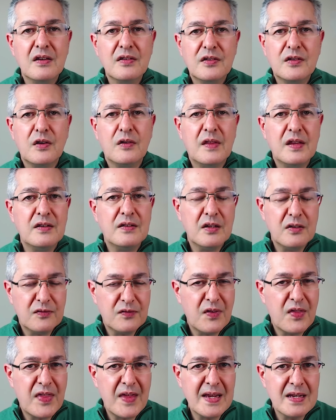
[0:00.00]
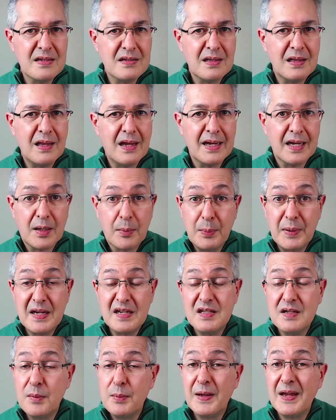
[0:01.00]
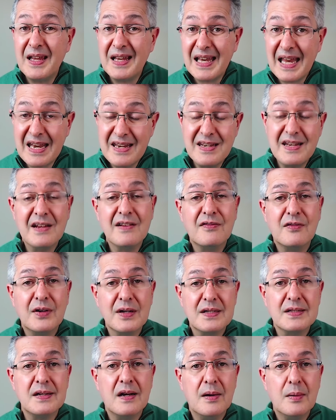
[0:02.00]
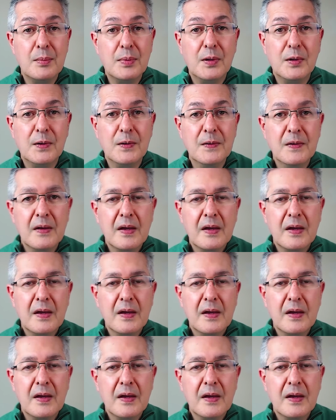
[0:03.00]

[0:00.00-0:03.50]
so this is for things like peer-to-peer lending, for example.